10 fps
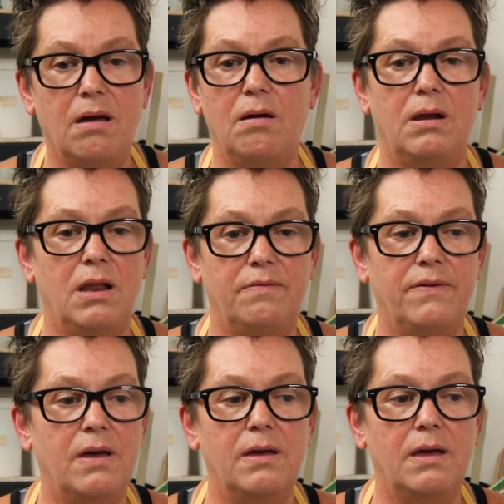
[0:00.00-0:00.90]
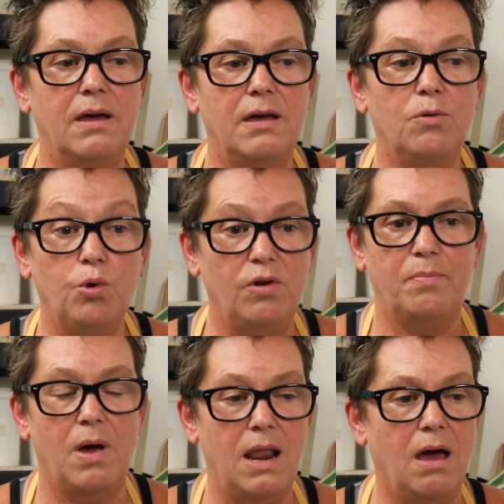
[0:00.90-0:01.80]
art lover all
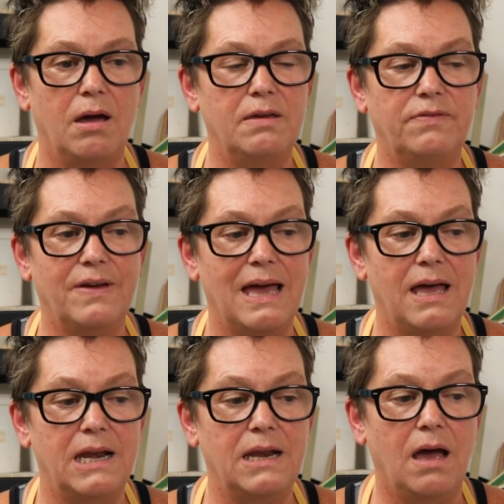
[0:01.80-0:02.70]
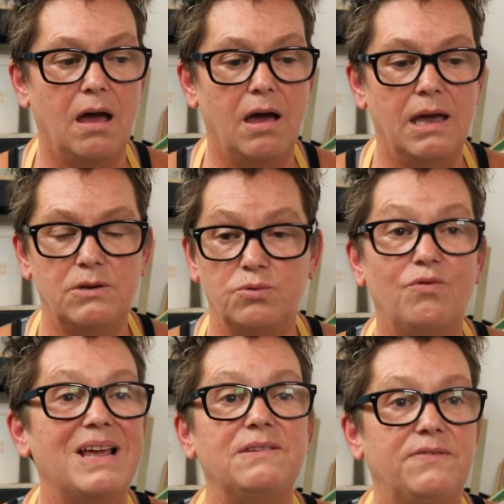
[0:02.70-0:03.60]
of my life, and I'd
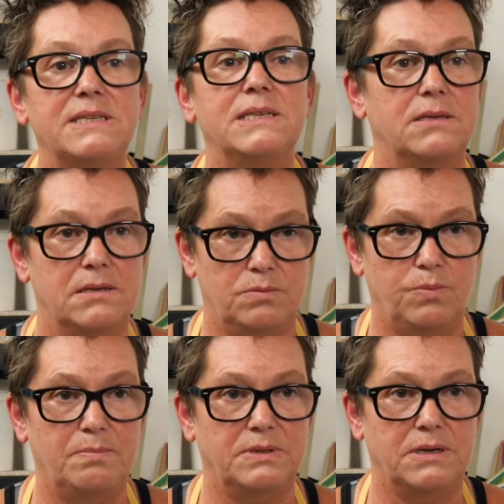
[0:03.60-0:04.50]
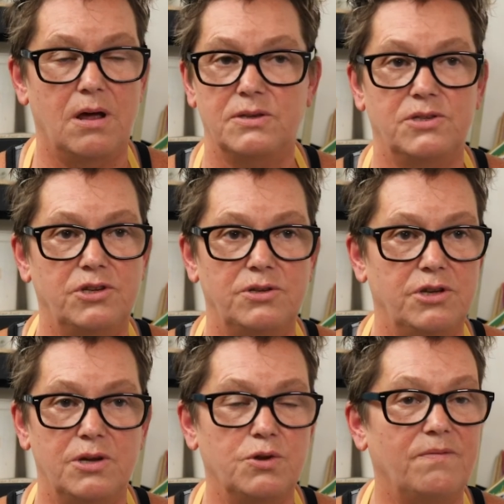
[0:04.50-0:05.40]
already visited Wimbledon Art
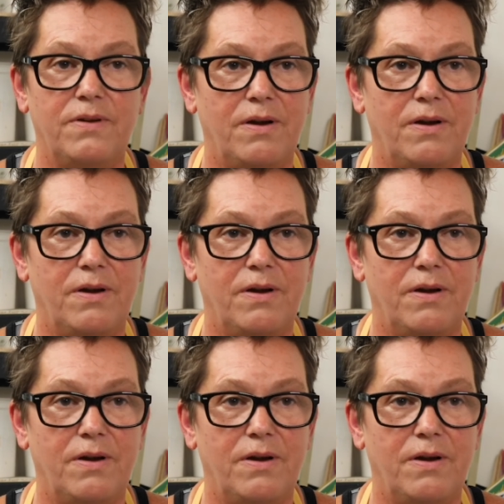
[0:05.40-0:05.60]
Studios on